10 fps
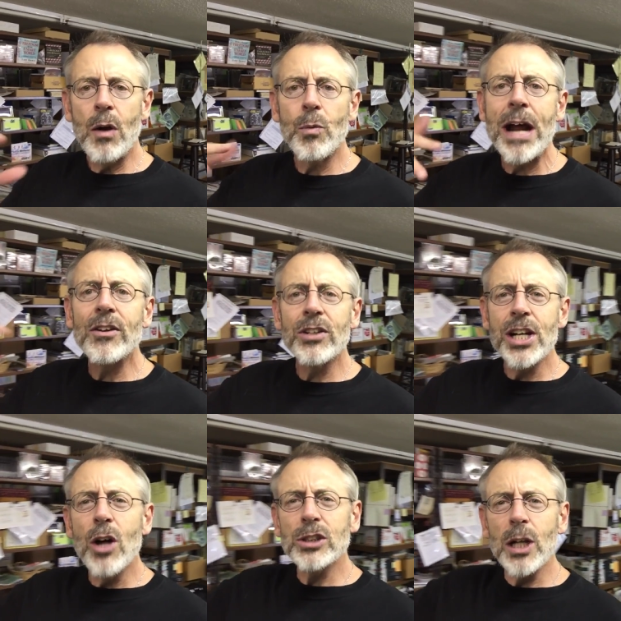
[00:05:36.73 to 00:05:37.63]
Rather, you
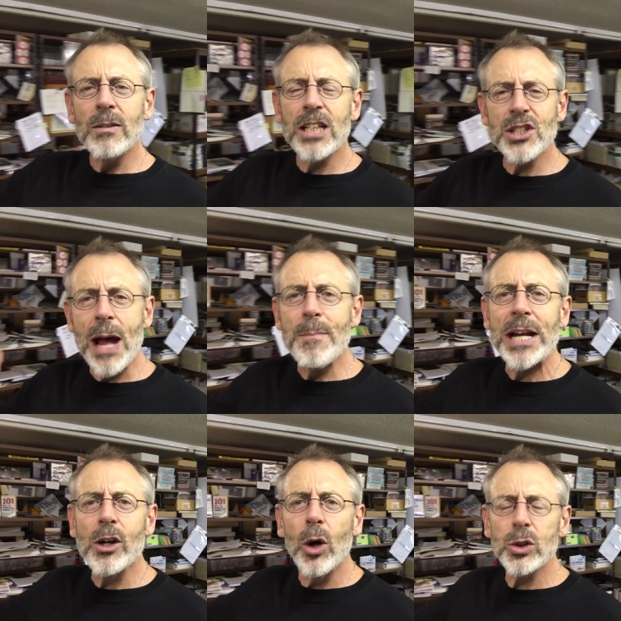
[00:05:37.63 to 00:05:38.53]
know, so does that
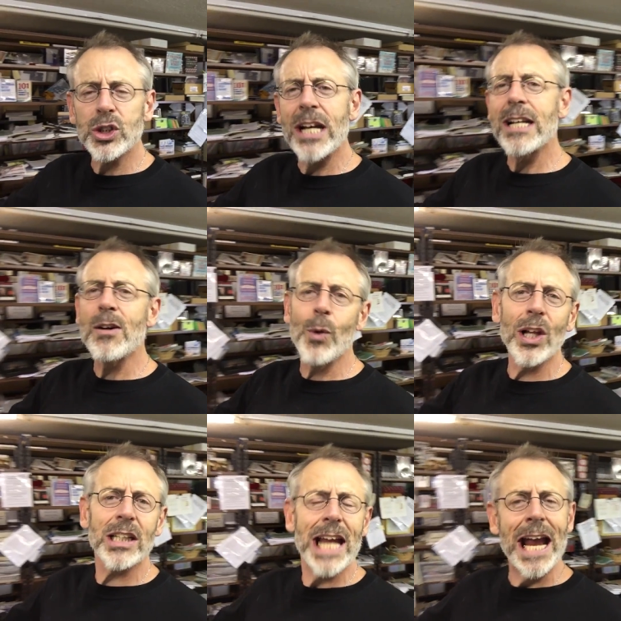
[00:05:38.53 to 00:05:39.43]
mean goal setting?
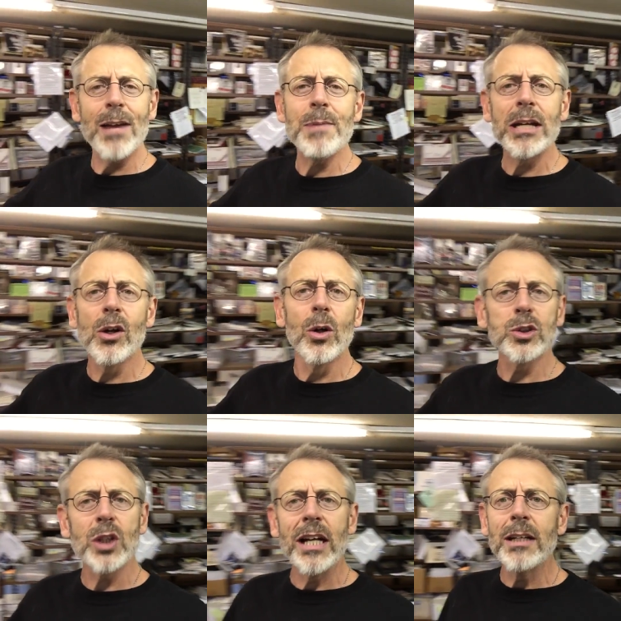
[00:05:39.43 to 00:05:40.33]
Well, it can mean goal
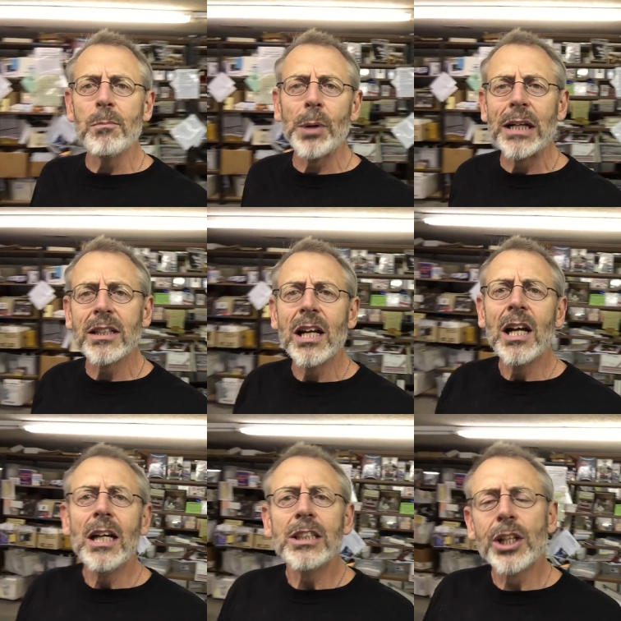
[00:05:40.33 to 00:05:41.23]
setting, but,
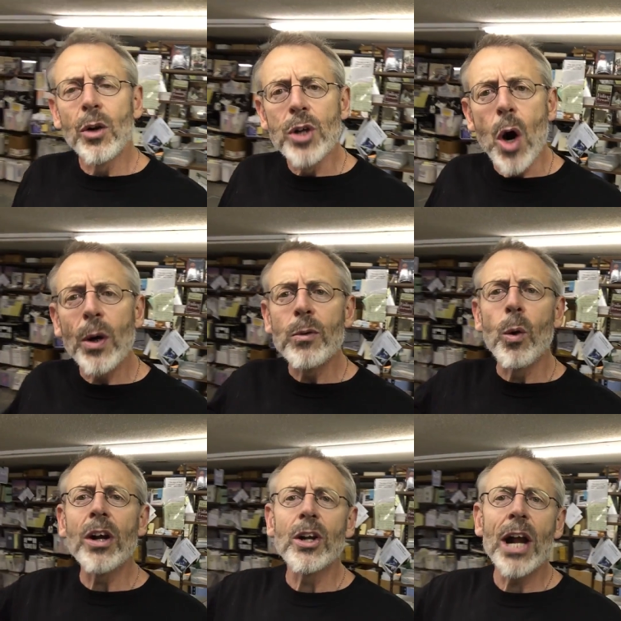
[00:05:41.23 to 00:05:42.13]
you know, knowing
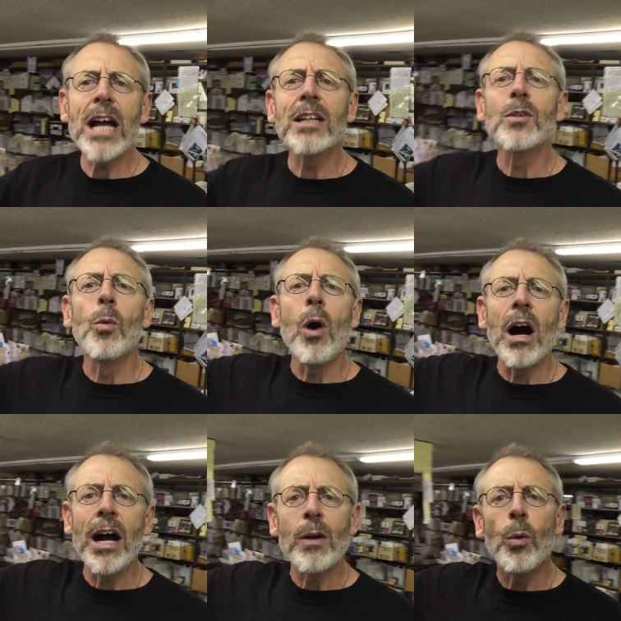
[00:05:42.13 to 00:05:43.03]
where you're headed and
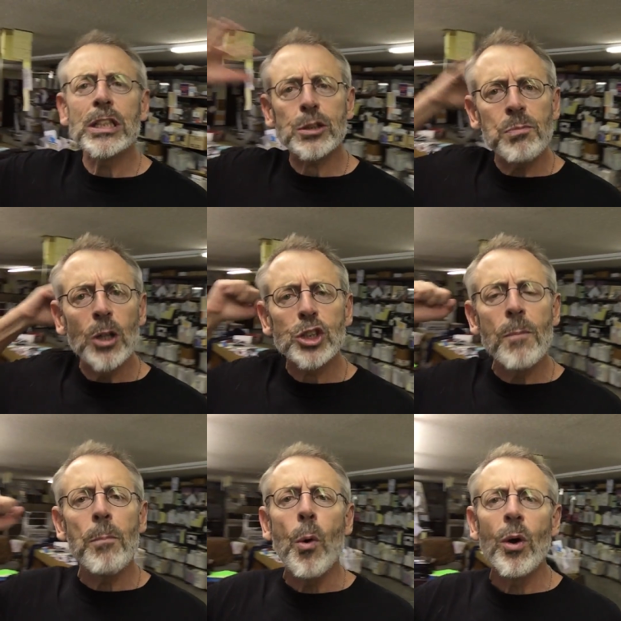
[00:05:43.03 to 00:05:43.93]
why. What's most
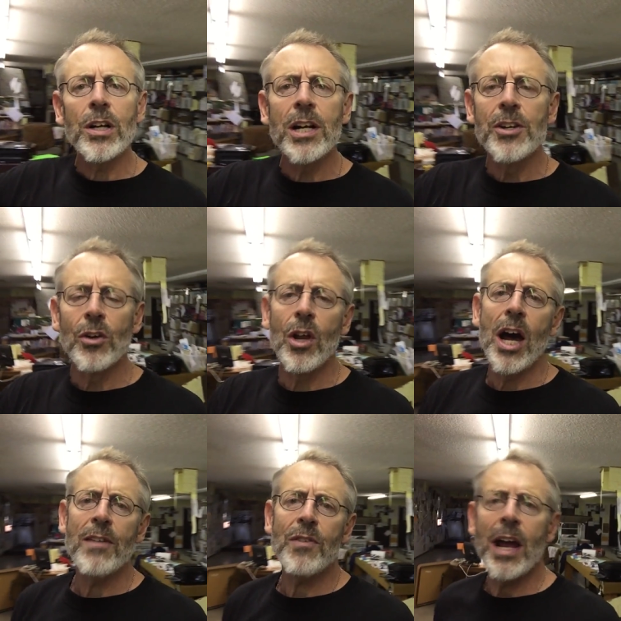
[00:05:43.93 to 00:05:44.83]
important in your
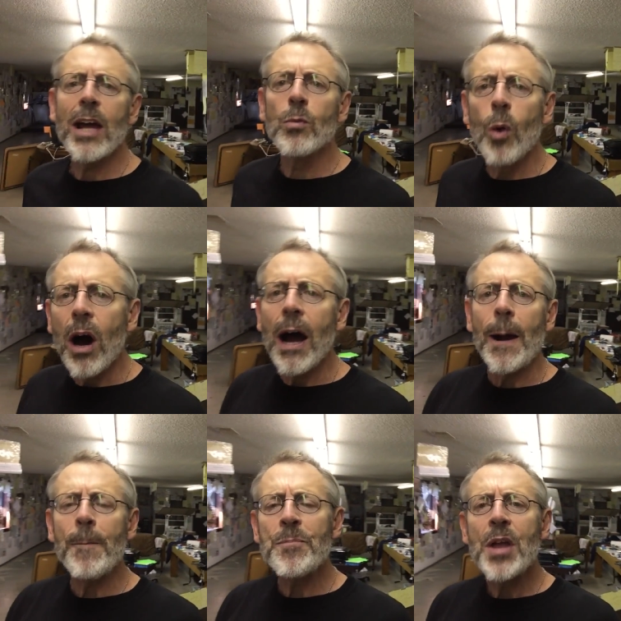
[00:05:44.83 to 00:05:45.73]
life and
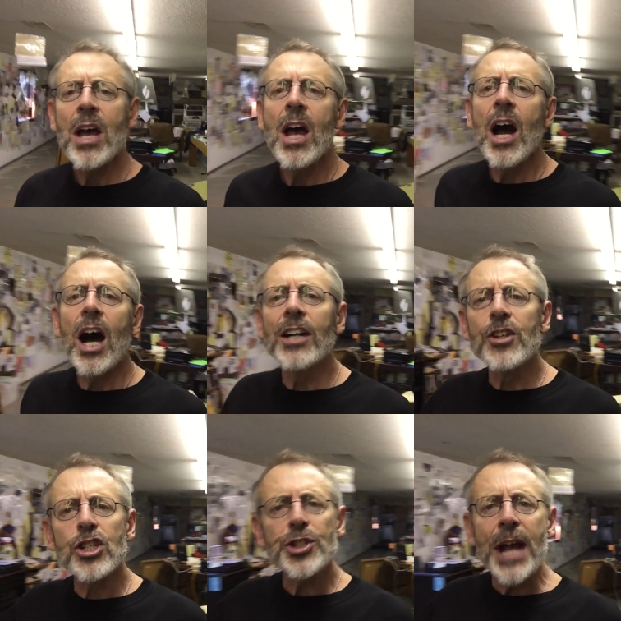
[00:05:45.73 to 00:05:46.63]
why?
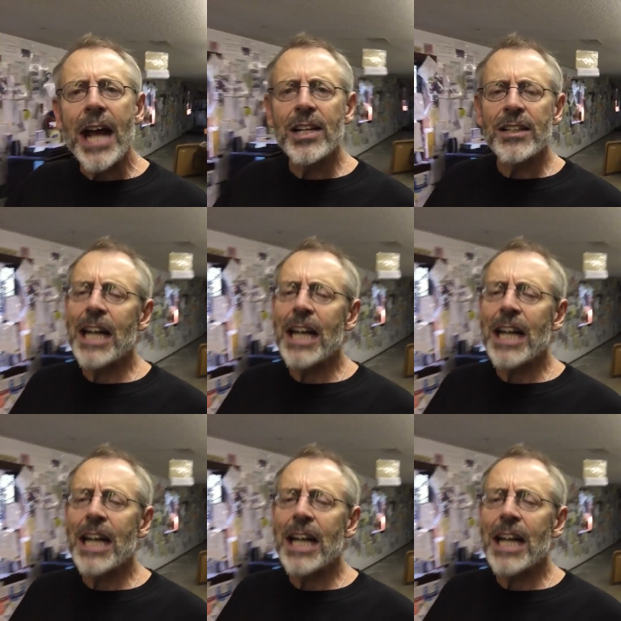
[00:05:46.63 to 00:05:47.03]
Understanding.